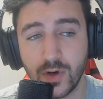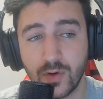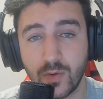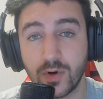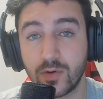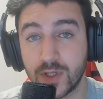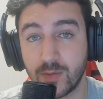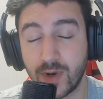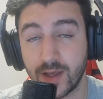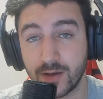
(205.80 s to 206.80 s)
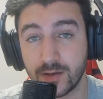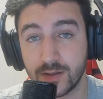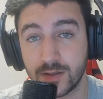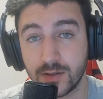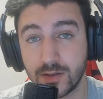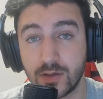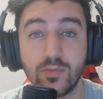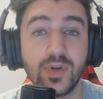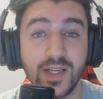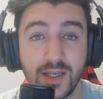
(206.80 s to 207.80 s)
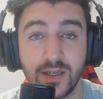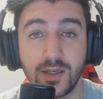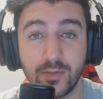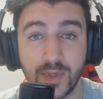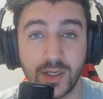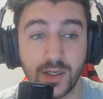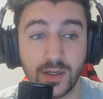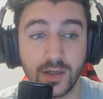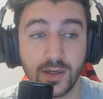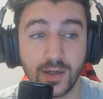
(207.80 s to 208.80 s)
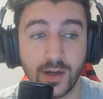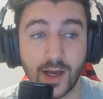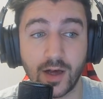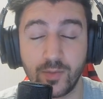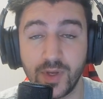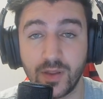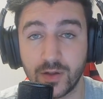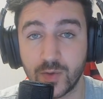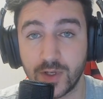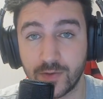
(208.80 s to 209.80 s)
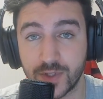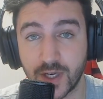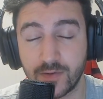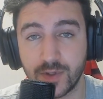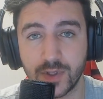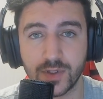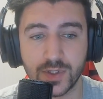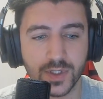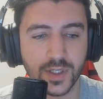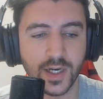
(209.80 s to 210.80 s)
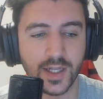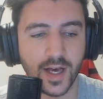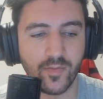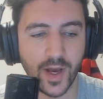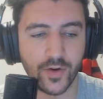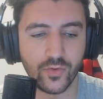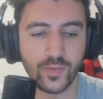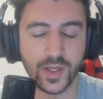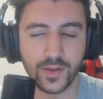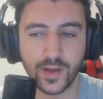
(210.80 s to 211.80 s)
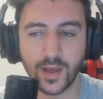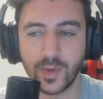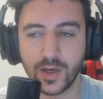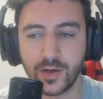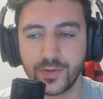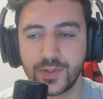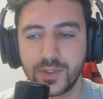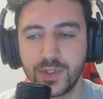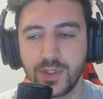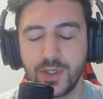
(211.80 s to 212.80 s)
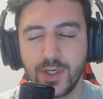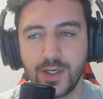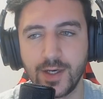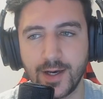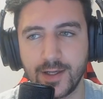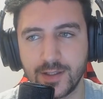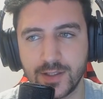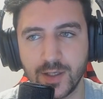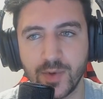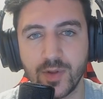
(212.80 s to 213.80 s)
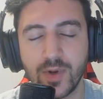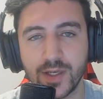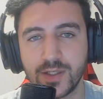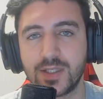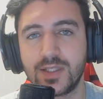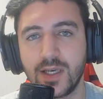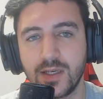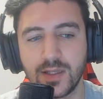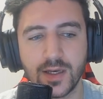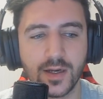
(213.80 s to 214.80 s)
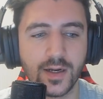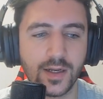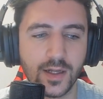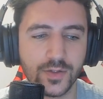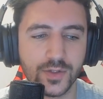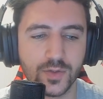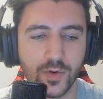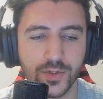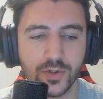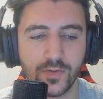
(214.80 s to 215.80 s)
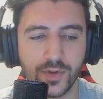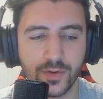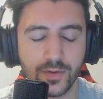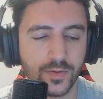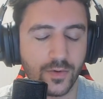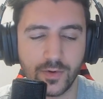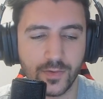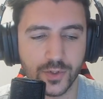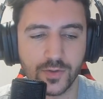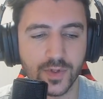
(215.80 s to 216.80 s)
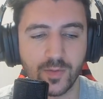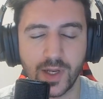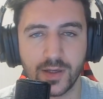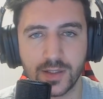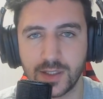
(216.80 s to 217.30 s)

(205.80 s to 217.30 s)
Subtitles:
work with the players completely, meaning like I'll be there 24/7 because I'll have my room in the gaming house, and some of the players are staying there, and I'll just watch over the player